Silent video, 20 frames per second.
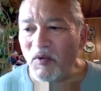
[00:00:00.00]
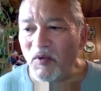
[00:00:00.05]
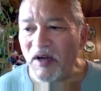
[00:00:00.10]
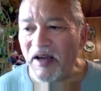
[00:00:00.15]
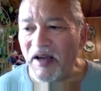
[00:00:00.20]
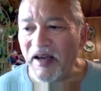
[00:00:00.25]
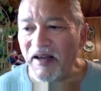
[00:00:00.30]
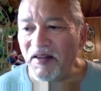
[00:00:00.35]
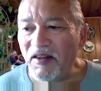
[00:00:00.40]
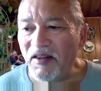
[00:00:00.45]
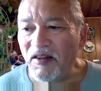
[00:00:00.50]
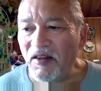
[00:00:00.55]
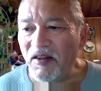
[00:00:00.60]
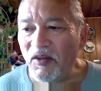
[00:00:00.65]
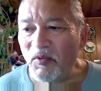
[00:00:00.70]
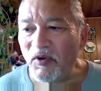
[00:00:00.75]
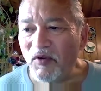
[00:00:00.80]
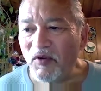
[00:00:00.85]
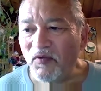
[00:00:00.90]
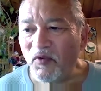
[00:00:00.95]
I had
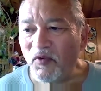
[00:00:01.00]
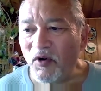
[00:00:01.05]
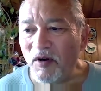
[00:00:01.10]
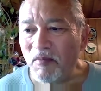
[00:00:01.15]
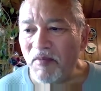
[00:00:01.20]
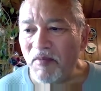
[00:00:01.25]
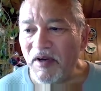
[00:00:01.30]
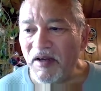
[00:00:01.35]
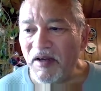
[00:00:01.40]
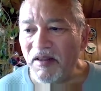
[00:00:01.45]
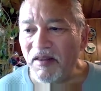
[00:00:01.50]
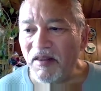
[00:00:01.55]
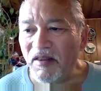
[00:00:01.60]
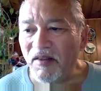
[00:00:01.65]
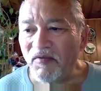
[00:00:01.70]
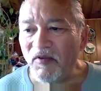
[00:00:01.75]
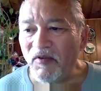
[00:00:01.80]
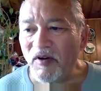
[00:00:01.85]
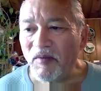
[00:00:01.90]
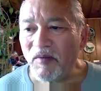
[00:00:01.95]
three or four a month
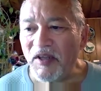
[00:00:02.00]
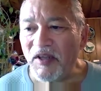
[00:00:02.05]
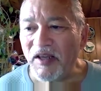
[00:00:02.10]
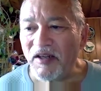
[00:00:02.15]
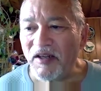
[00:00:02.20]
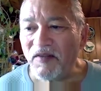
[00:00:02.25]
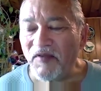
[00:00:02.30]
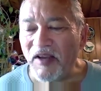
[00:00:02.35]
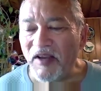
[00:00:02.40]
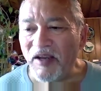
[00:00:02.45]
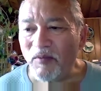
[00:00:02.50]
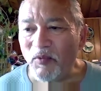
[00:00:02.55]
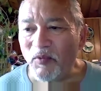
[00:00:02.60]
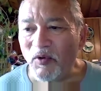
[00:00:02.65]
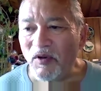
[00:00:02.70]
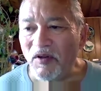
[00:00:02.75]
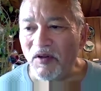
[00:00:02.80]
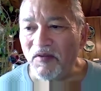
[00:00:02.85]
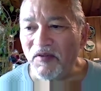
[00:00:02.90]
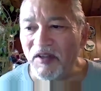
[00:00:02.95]
from the end of
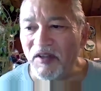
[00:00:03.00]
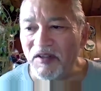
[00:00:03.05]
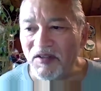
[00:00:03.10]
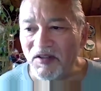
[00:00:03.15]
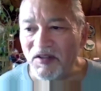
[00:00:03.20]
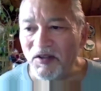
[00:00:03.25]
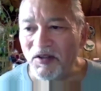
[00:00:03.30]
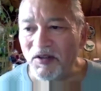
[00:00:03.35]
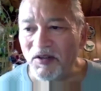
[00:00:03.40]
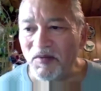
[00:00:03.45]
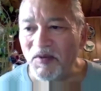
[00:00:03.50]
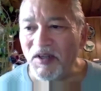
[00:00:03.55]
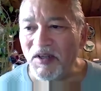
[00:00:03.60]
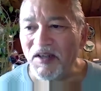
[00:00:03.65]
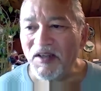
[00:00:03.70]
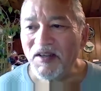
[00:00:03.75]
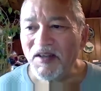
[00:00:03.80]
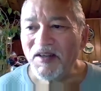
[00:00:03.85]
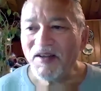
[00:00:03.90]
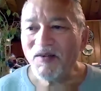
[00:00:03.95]
April of this year,
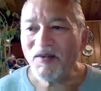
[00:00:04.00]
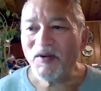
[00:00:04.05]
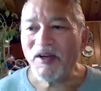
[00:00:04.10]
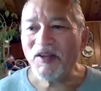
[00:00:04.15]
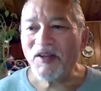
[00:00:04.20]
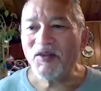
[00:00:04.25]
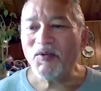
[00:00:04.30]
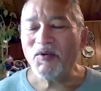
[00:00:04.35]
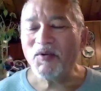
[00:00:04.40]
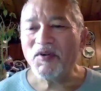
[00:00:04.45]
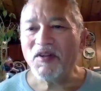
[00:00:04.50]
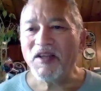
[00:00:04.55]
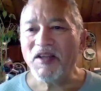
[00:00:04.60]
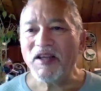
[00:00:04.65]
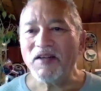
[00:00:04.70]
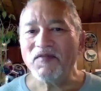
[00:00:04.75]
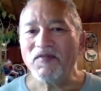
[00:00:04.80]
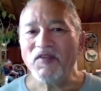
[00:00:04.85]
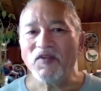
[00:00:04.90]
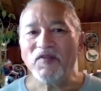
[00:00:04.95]
right through to the
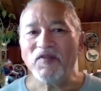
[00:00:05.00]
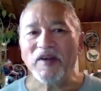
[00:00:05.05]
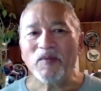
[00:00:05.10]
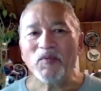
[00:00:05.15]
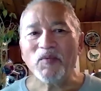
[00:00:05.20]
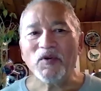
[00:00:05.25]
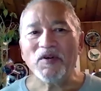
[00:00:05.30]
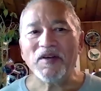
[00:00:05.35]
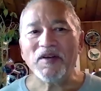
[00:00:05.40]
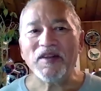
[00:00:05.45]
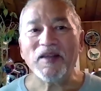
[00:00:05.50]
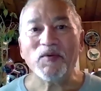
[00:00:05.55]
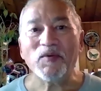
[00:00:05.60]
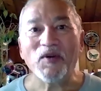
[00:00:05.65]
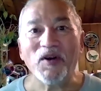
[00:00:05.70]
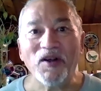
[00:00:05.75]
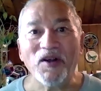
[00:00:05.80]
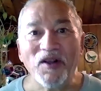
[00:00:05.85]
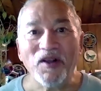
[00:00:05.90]
end of November, and they were all